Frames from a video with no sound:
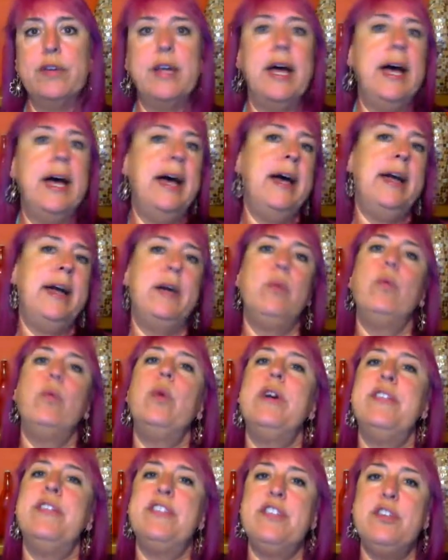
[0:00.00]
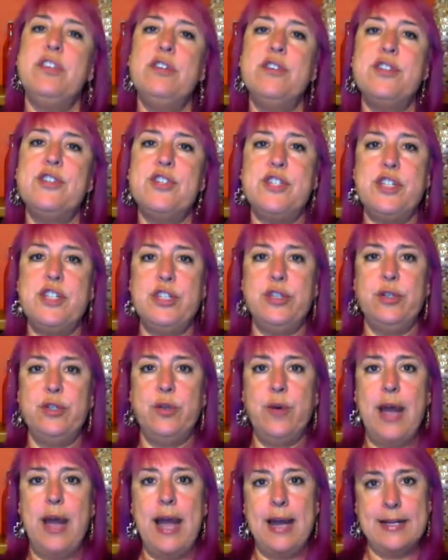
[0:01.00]
It was used
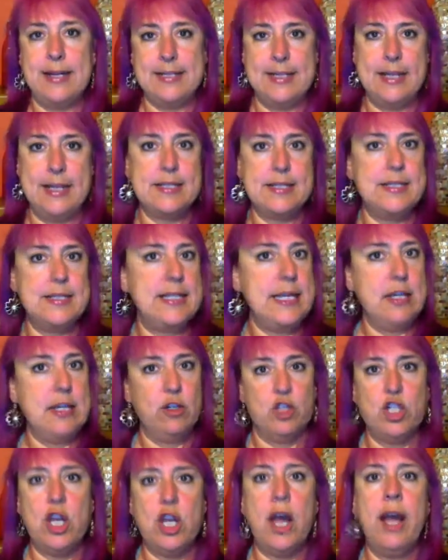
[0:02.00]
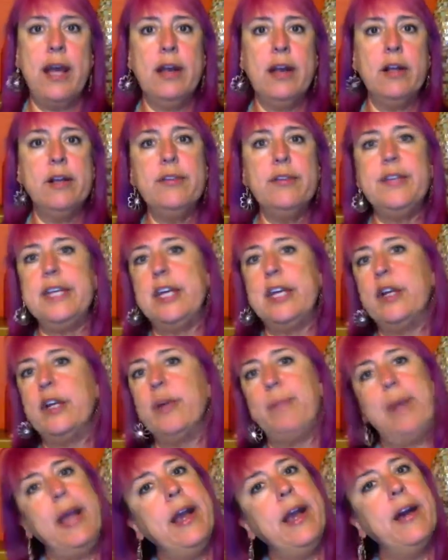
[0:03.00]
to access the inner child, the
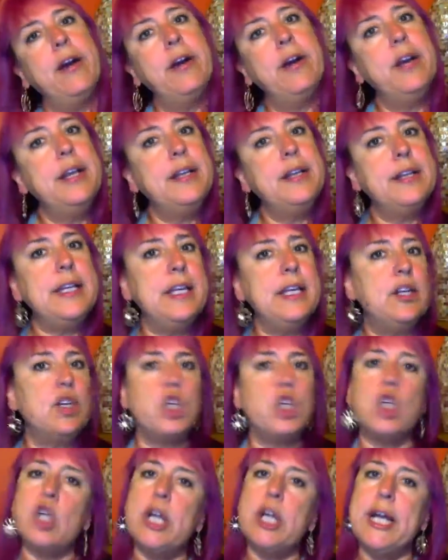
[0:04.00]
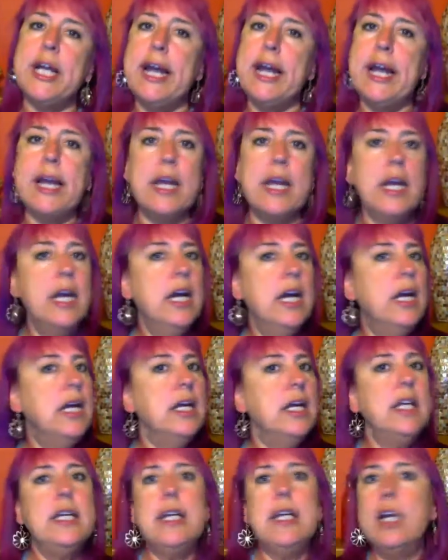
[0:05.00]
inner parent, the inner critic,
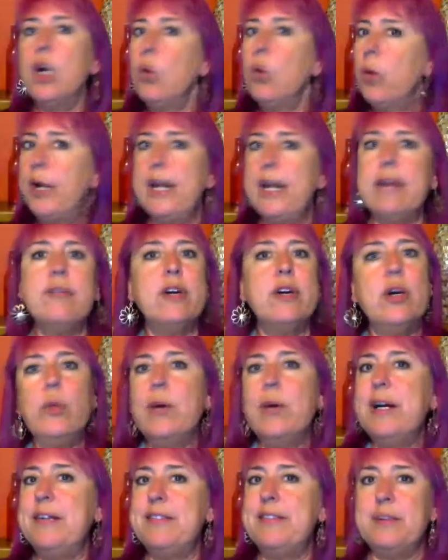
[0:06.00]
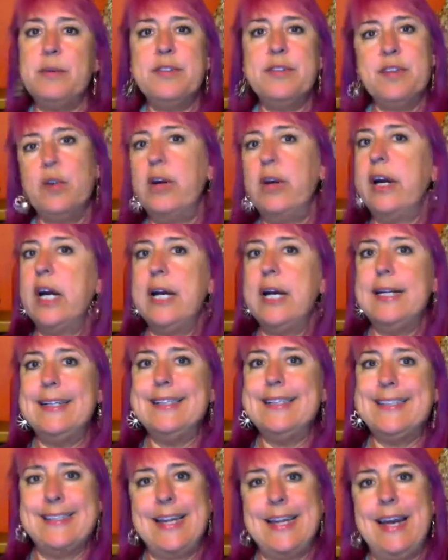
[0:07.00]
whatever it was that was going on
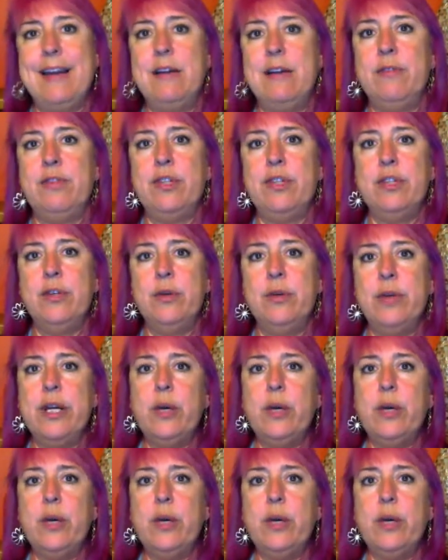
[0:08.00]
inside of you.